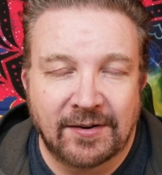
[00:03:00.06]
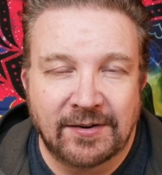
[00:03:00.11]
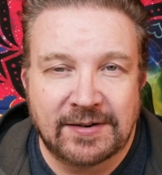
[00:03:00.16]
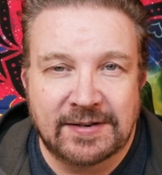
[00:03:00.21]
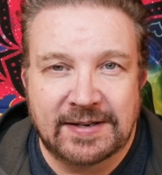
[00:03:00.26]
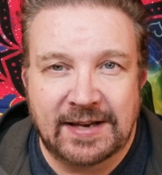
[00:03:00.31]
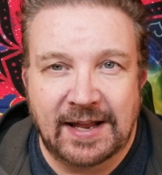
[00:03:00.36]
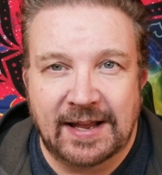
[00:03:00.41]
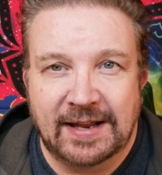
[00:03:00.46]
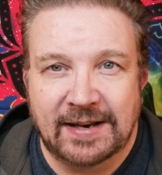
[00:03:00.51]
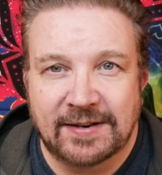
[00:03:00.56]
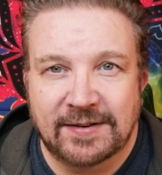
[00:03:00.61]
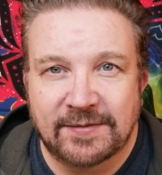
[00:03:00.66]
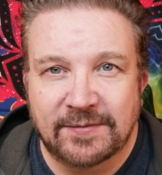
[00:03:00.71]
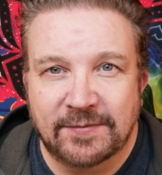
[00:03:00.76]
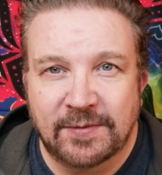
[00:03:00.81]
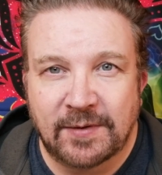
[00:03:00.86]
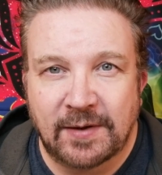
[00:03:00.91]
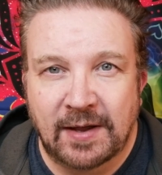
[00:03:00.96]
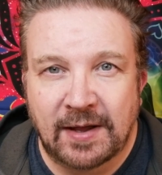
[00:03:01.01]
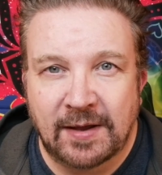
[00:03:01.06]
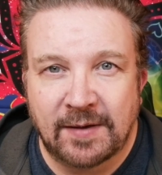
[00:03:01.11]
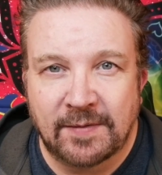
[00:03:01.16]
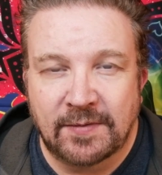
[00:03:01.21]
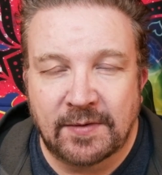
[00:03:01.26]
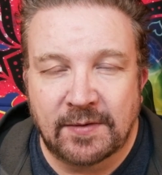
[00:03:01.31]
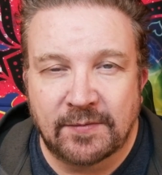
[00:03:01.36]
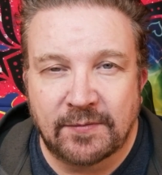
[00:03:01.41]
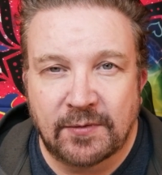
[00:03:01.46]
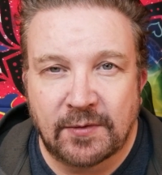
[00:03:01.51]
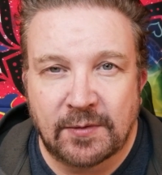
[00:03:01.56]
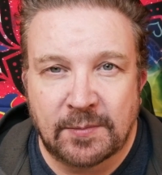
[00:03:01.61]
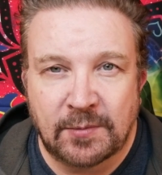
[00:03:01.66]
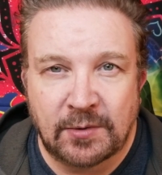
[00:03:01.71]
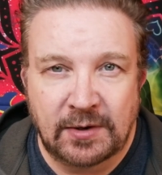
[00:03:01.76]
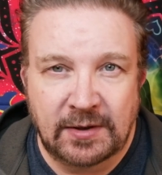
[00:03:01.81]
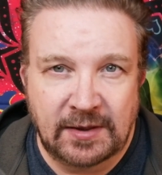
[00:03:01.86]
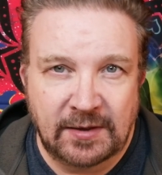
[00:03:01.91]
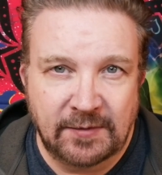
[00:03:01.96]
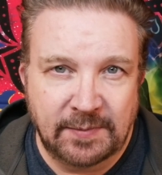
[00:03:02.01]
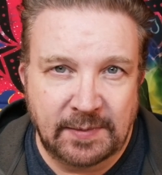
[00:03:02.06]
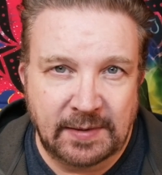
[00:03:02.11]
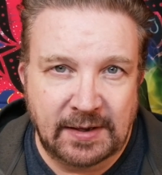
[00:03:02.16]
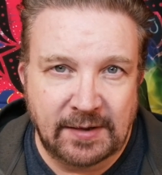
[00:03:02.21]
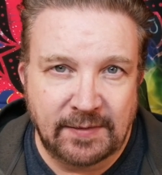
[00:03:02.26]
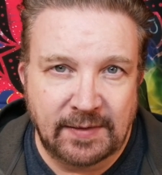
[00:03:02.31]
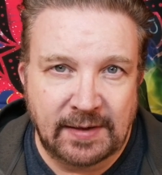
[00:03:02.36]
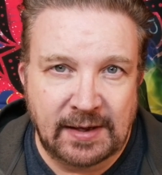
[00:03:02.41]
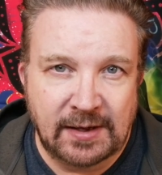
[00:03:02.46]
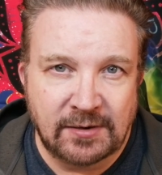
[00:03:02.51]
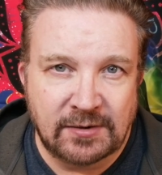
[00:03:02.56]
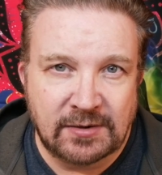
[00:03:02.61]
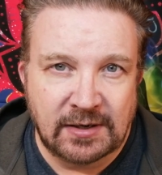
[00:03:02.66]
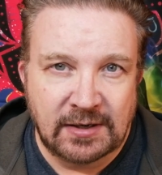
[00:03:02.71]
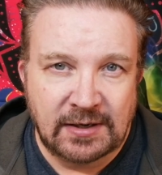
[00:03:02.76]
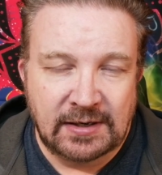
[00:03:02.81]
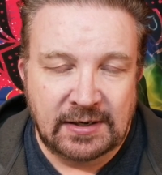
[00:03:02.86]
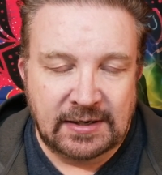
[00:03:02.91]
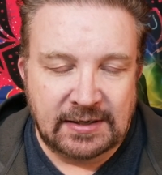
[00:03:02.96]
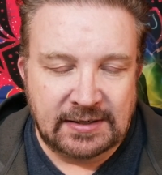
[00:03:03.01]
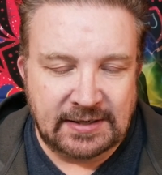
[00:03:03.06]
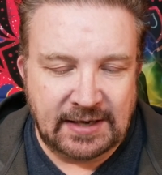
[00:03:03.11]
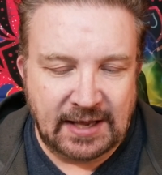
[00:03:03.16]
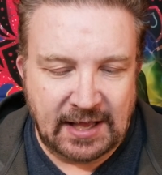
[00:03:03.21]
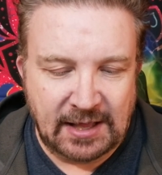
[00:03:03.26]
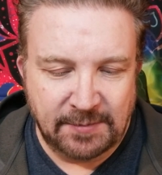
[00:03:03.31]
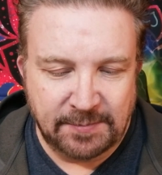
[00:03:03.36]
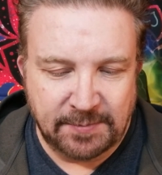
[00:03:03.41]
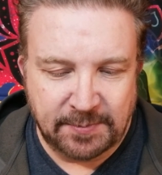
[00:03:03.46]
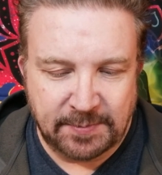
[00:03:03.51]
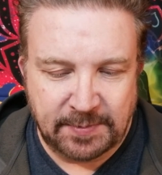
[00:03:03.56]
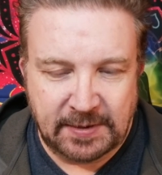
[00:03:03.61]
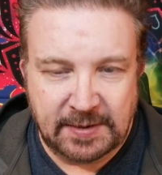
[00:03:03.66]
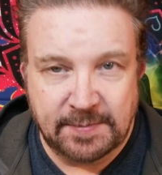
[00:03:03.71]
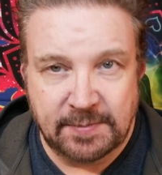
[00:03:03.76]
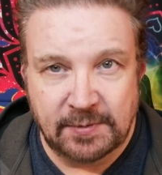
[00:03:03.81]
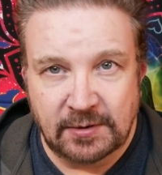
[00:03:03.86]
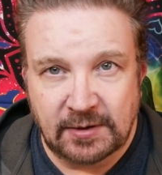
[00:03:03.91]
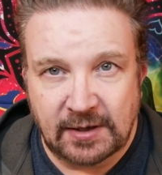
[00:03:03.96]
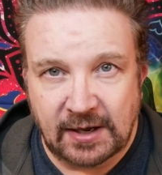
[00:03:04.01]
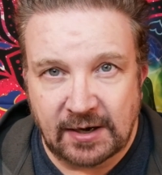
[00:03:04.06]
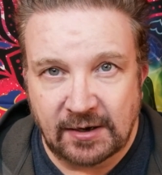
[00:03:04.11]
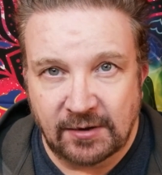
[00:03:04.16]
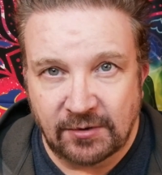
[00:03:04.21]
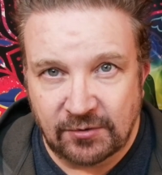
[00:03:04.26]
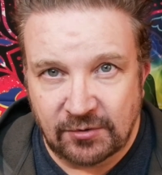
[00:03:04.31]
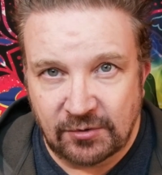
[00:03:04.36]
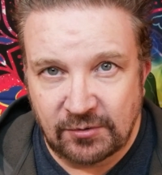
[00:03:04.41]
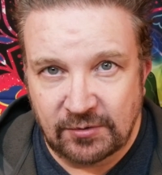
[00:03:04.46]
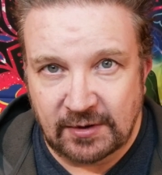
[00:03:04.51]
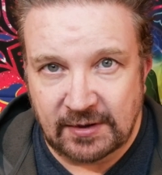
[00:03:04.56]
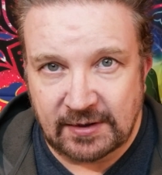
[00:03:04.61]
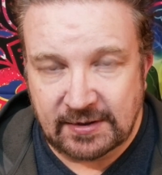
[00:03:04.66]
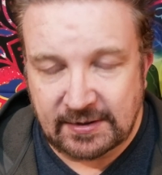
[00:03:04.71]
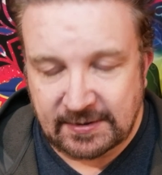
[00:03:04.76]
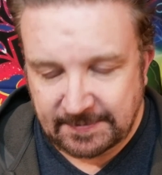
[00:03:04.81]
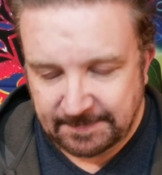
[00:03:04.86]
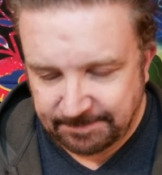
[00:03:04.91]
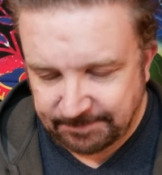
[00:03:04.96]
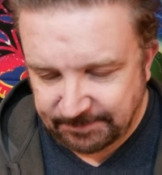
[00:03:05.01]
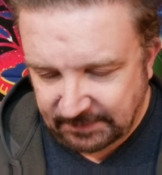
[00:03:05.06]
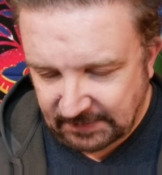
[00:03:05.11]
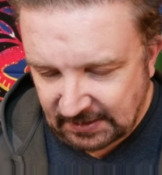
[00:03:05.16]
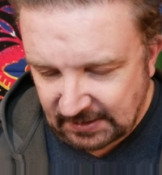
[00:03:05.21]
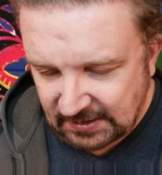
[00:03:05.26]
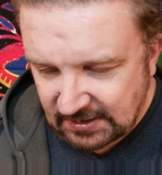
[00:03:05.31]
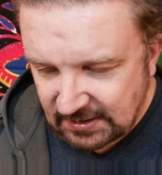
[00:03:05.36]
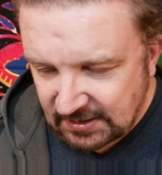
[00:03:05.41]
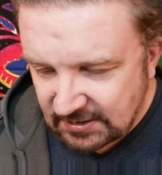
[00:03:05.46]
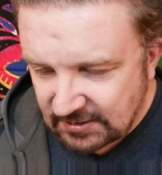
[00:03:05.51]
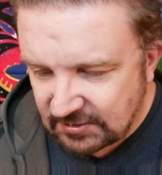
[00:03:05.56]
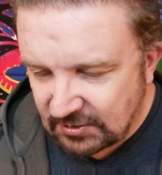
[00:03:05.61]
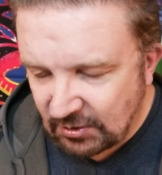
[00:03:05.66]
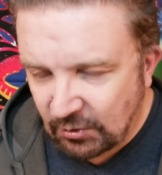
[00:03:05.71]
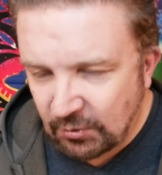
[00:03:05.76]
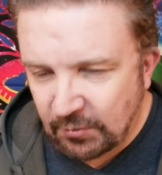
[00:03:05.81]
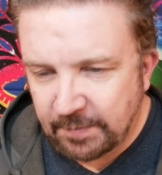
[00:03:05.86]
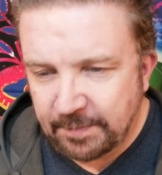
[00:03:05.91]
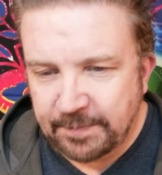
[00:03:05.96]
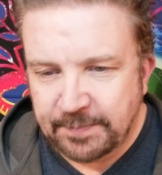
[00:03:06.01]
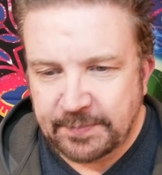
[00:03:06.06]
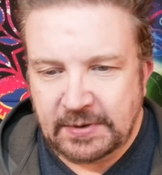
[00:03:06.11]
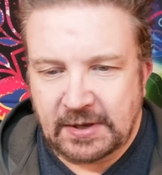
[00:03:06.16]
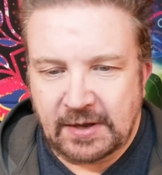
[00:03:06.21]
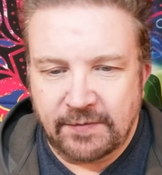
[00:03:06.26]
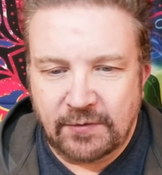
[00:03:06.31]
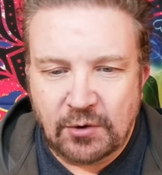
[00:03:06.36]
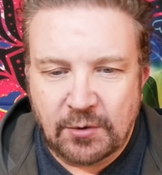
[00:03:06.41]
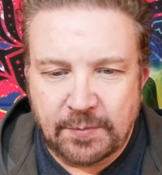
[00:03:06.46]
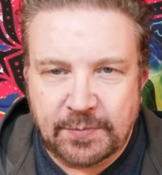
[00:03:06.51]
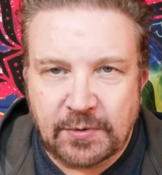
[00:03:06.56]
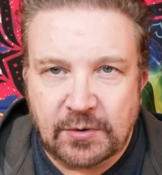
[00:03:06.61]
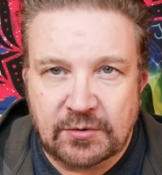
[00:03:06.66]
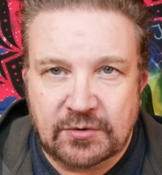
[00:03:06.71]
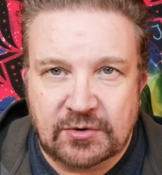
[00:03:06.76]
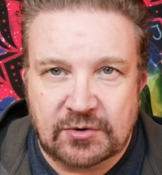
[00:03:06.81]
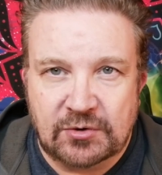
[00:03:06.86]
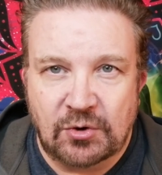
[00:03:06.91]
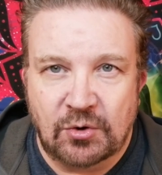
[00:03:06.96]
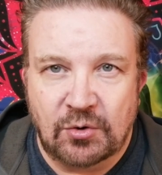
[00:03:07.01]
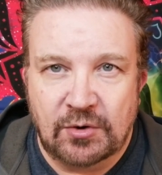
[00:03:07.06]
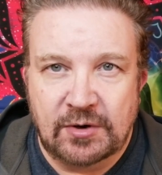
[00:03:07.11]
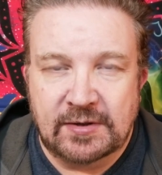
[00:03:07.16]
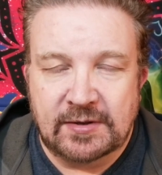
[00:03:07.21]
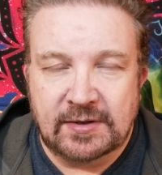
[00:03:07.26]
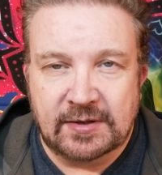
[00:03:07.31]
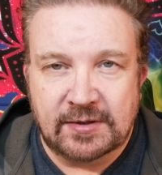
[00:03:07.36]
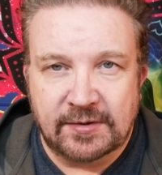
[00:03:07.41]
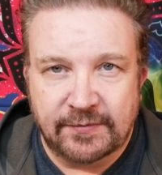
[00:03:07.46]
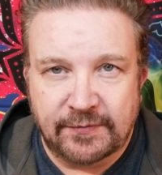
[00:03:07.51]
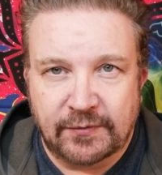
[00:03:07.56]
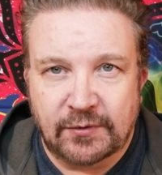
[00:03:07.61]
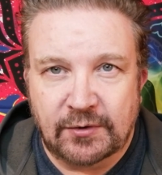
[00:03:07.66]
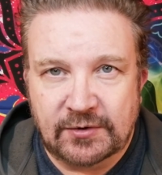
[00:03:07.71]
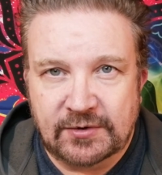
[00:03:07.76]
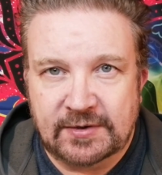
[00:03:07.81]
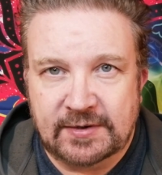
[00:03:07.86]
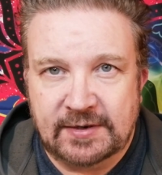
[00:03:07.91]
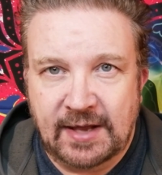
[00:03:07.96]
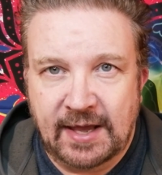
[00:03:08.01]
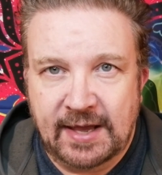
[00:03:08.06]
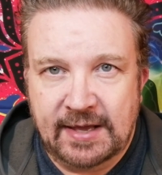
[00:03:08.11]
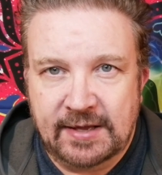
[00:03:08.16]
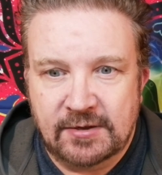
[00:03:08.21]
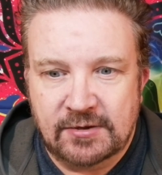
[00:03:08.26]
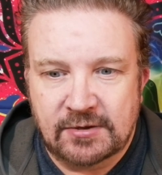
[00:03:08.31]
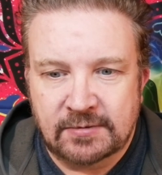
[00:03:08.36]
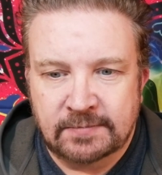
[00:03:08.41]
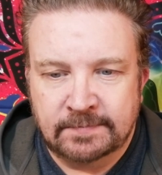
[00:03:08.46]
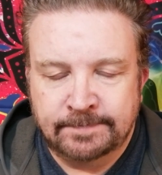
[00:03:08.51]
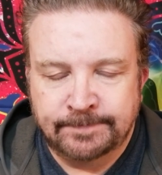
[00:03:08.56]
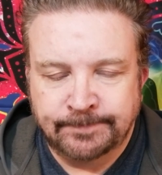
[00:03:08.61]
in debt for the money they've been giving out to help people getting through this. So giving up those stories is the first stage.